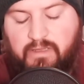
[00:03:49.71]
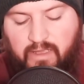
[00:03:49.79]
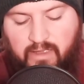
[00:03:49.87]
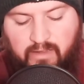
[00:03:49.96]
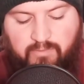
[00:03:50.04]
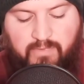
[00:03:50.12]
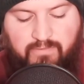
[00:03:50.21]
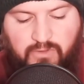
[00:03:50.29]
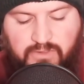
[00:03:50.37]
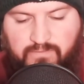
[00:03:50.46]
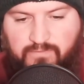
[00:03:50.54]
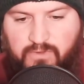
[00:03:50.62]
they've
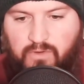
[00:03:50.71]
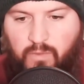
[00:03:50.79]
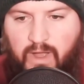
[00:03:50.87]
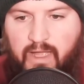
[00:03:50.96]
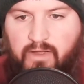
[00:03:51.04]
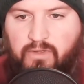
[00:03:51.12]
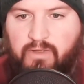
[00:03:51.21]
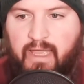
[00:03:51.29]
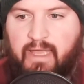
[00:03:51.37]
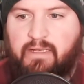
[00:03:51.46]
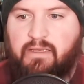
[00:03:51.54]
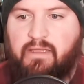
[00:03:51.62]
used it for a while,
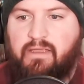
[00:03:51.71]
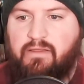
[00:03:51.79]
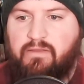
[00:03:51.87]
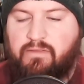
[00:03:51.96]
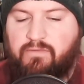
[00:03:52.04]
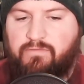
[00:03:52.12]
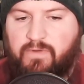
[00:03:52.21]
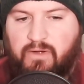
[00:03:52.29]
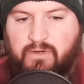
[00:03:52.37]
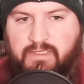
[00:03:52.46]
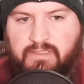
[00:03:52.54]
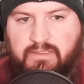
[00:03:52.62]
and the
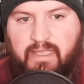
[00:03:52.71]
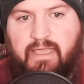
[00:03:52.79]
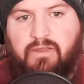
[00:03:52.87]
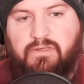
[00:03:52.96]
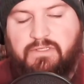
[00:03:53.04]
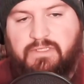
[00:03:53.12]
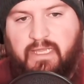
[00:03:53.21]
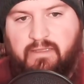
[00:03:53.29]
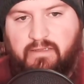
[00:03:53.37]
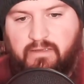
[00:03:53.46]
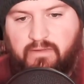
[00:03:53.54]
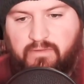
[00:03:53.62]
various layers and
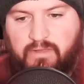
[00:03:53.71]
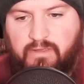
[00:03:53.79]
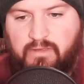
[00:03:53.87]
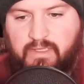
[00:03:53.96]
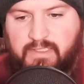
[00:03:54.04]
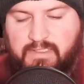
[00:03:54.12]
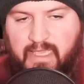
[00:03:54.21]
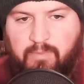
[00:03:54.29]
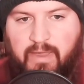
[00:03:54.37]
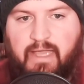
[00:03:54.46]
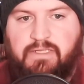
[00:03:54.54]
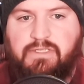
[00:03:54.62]
the
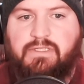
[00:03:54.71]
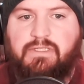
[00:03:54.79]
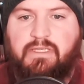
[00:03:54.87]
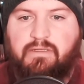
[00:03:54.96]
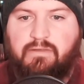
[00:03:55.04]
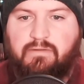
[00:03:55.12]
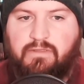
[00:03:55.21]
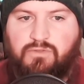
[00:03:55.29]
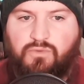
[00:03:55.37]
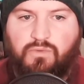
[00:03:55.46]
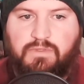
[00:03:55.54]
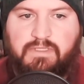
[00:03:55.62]
escape hatches and the
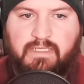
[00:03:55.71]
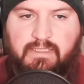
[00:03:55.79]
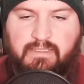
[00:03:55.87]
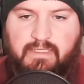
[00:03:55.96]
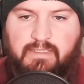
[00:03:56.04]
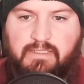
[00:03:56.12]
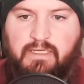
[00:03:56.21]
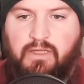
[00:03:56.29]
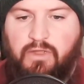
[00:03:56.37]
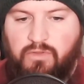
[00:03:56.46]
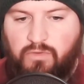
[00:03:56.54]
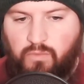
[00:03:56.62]
tools that exist,
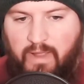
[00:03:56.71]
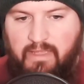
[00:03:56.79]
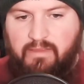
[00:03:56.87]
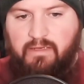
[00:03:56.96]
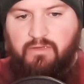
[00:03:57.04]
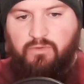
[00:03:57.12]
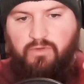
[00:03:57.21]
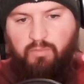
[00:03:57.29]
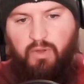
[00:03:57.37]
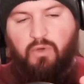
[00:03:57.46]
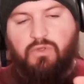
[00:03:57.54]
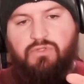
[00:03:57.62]
the way that you
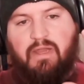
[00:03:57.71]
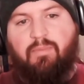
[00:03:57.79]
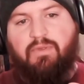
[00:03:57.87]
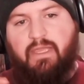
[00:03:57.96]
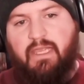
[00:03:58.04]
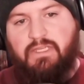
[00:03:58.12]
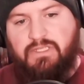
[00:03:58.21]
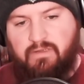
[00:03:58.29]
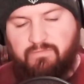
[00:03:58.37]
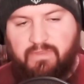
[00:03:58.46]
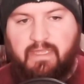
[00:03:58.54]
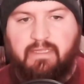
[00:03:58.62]
compose your application
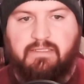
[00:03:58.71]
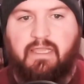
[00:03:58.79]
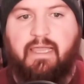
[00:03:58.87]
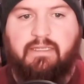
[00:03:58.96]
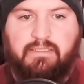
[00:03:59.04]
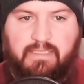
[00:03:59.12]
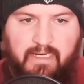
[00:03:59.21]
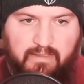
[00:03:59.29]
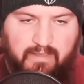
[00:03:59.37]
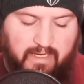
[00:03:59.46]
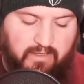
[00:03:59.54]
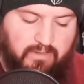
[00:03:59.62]
of things like data
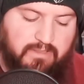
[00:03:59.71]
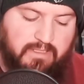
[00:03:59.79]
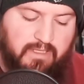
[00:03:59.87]
layers,